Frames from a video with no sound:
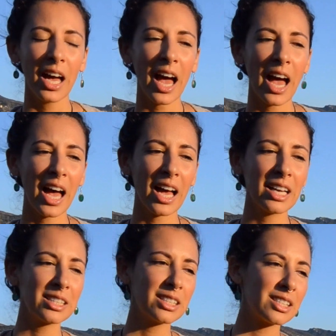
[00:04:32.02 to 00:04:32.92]

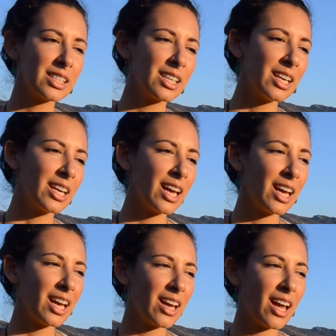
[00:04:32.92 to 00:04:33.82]
And
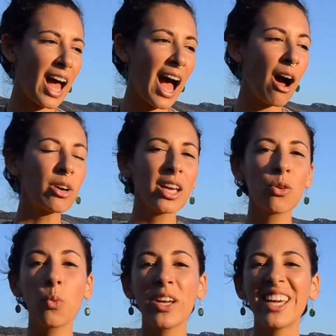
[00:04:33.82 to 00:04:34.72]
how
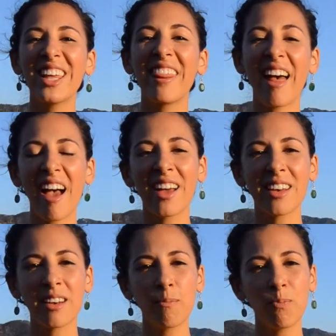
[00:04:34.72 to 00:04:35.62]
can we
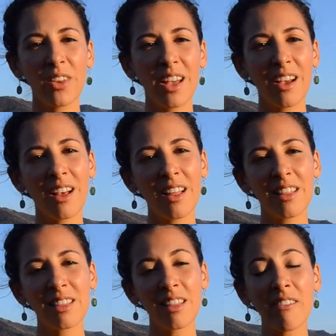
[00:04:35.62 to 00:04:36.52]
then
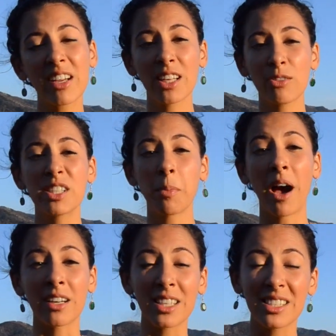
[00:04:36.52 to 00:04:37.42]
lovingly
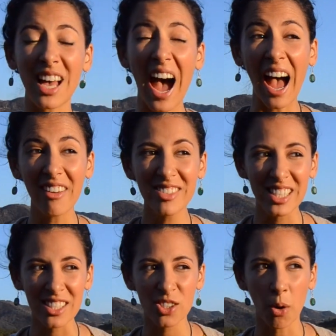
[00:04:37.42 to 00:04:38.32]
respond? Because I've
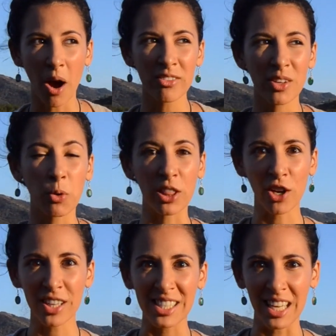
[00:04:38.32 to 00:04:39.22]
seen so often we
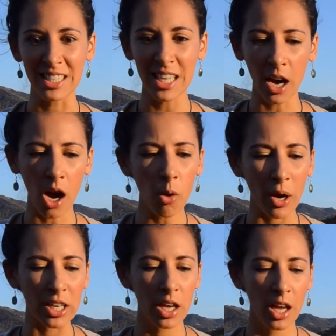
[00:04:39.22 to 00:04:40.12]
learn this idea, oh,
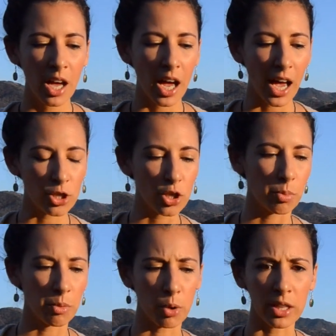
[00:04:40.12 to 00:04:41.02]
I should
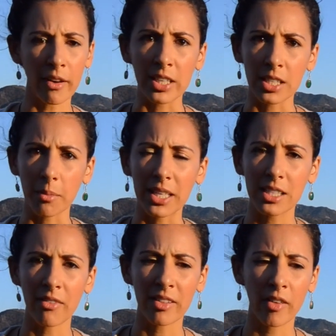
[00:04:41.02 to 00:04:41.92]
be more loving to
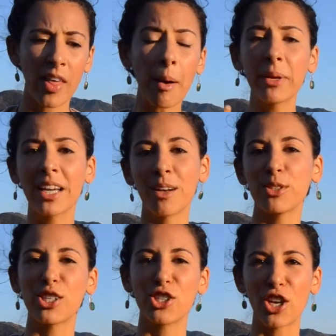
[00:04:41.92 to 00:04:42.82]
myself, and then that becomes
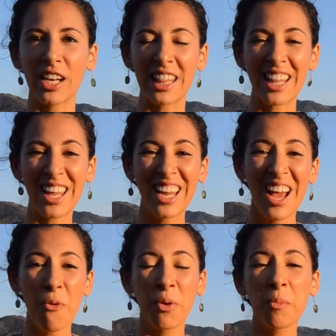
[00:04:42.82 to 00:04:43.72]
the should, and then
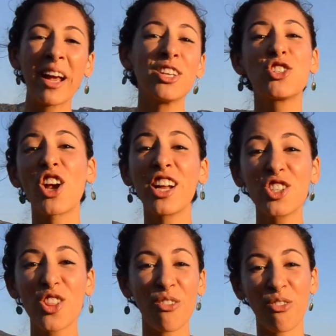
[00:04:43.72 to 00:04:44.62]
we might
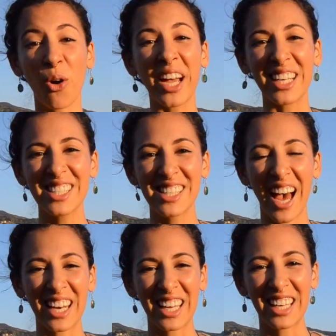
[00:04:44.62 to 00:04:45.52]
judge the voice
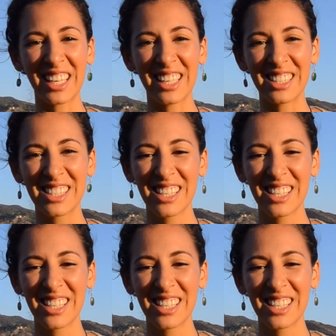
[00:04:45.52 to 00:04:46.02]
that is